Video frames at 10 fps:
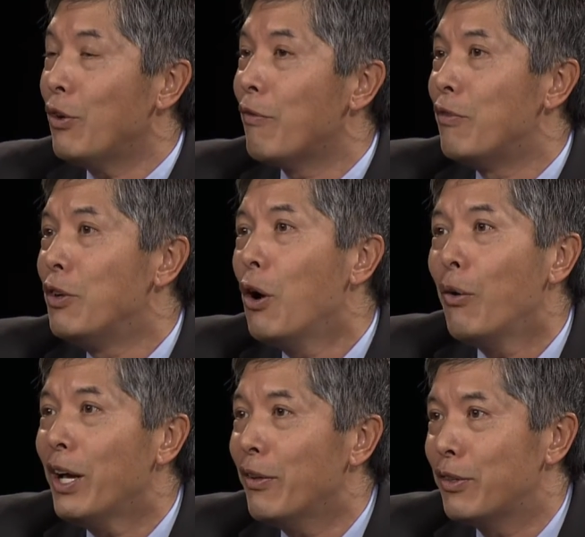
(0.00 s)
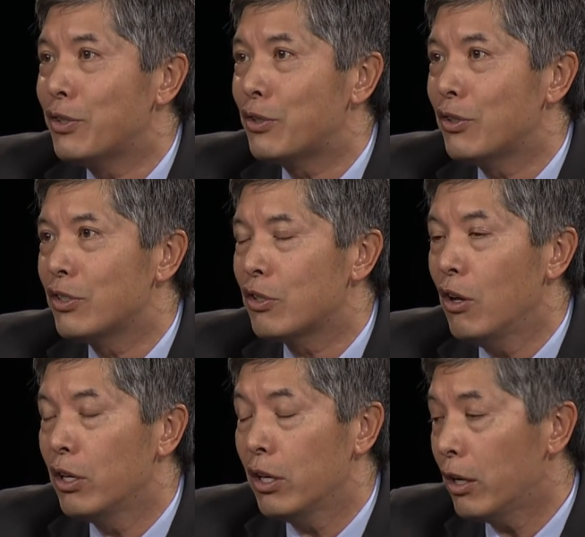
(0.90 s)
you have no health insurance
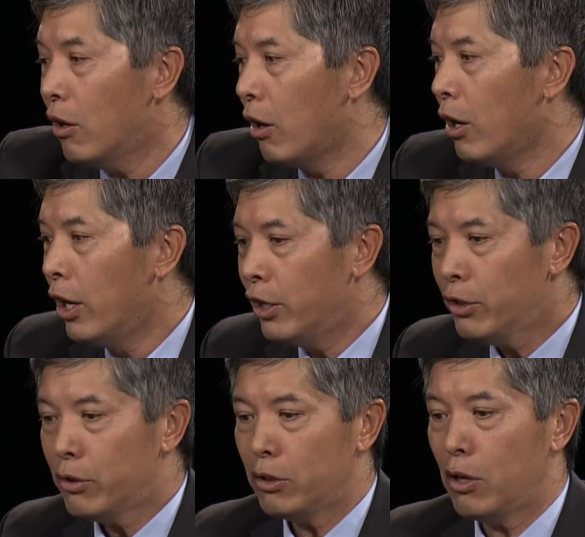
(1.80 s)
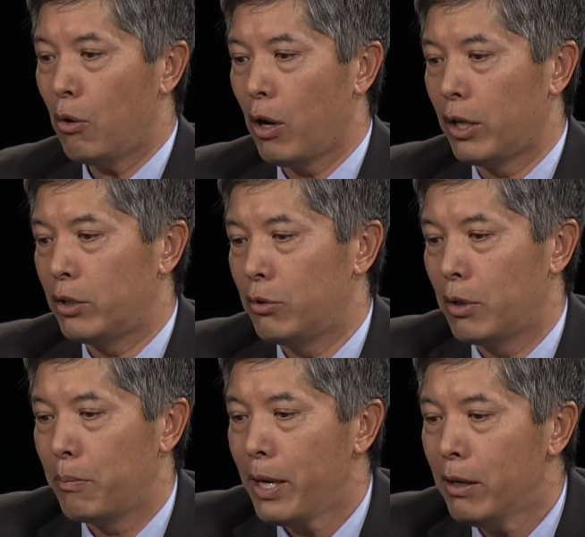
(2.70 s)
at all, you could go on to
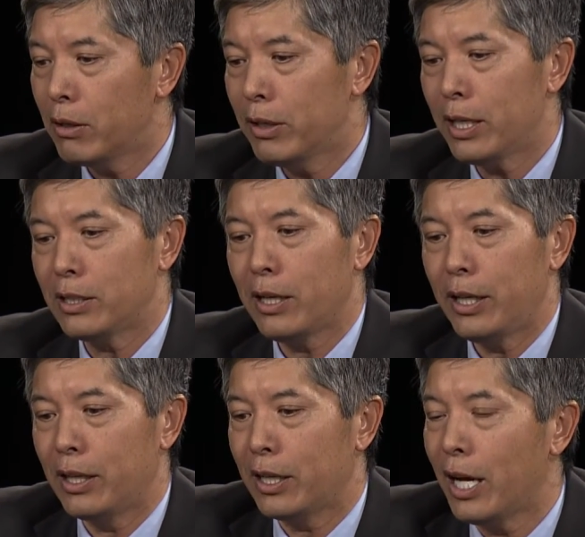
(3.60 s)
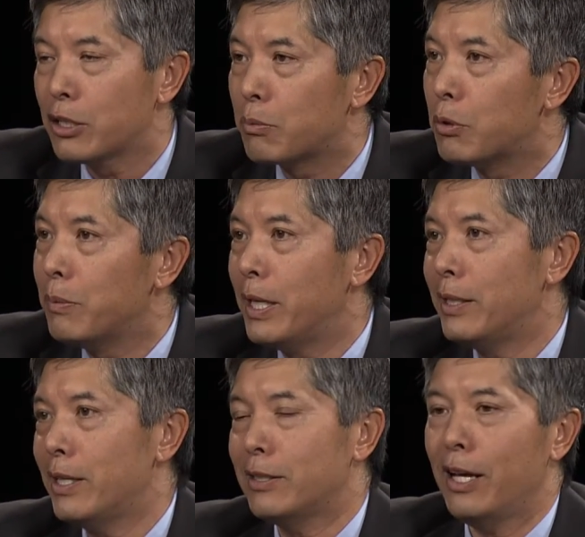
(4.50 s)
the Mayo Clinic site, the Kaiser
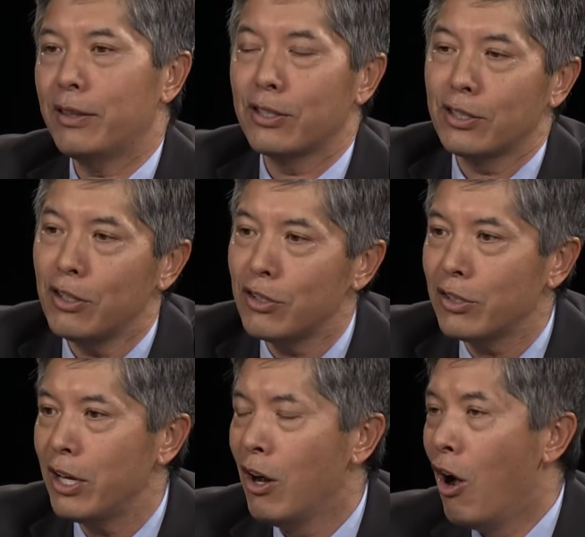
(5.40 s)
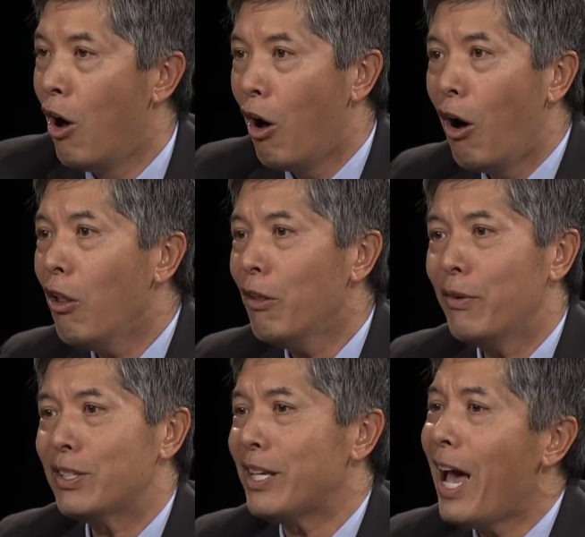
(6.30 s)
Permanente site, the Sutter site. All
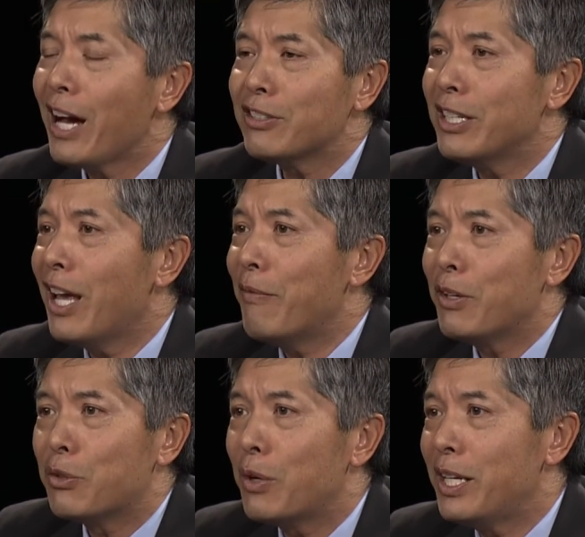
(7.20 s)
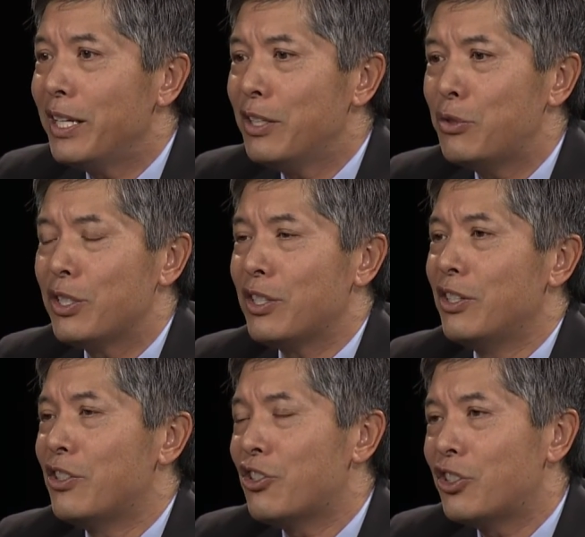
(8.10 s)
of us actually have a great interest
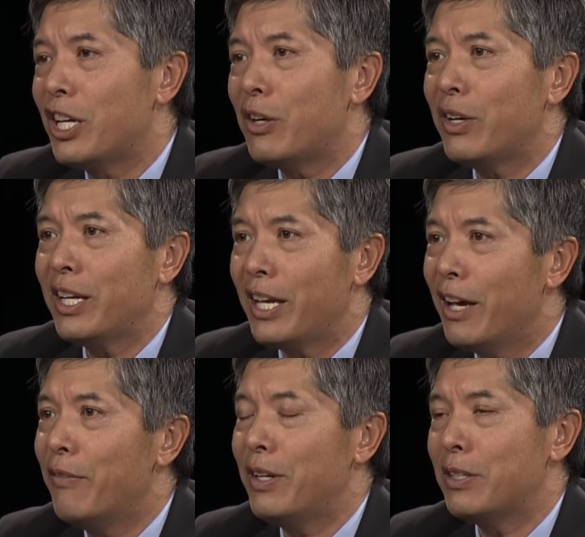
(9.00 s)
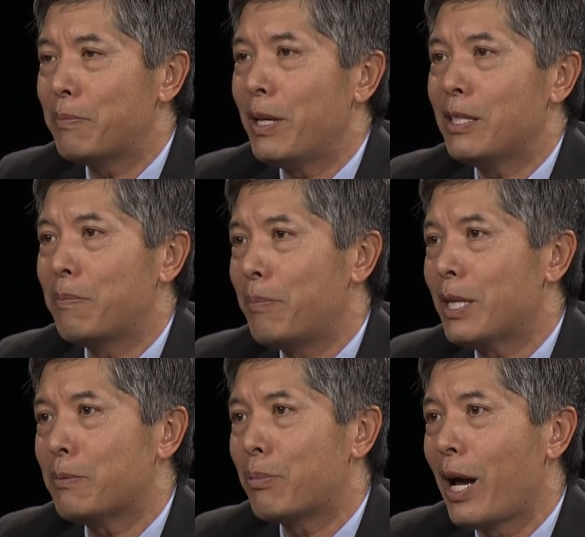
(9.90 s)
in sharing evidence-based
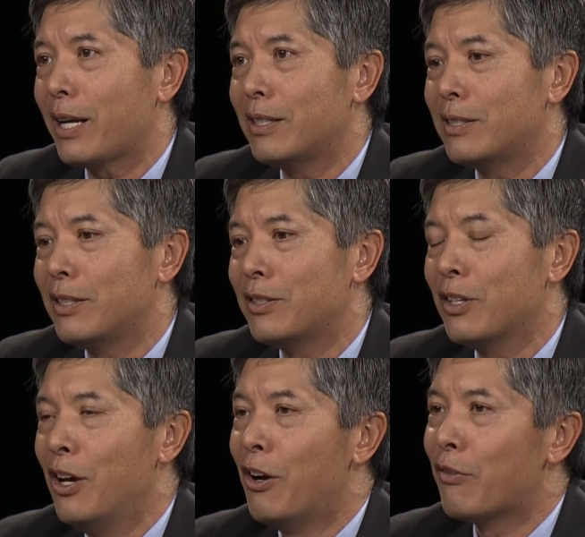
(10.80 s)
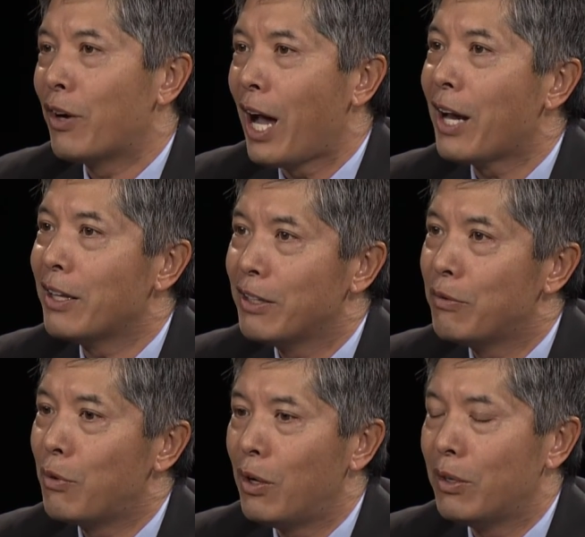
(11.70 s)
best practices for how to
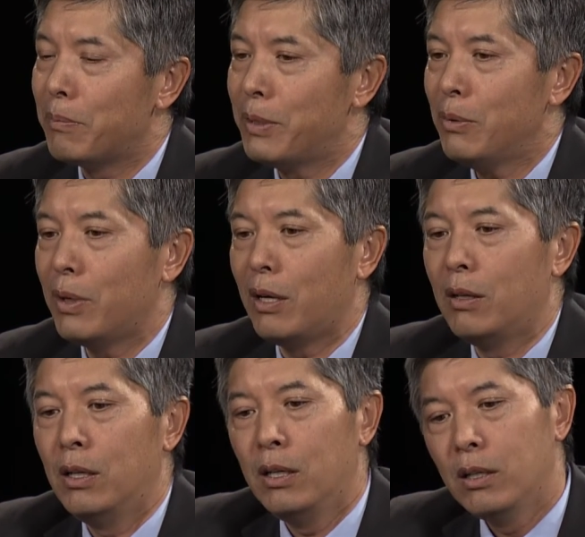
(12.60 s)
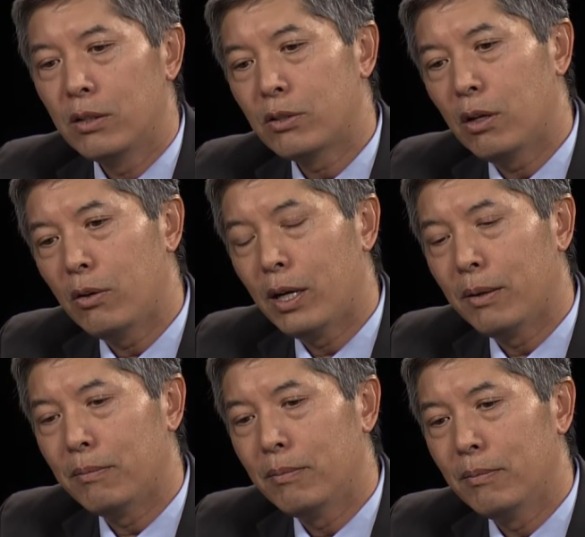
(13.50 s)
live well and be well. So
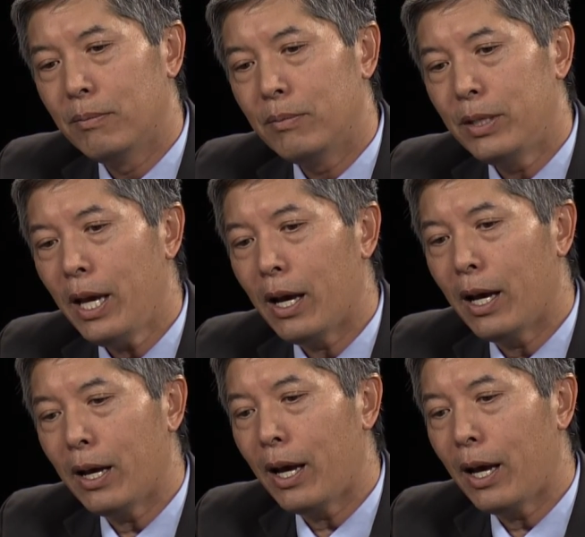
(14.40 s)
um, yeah, I,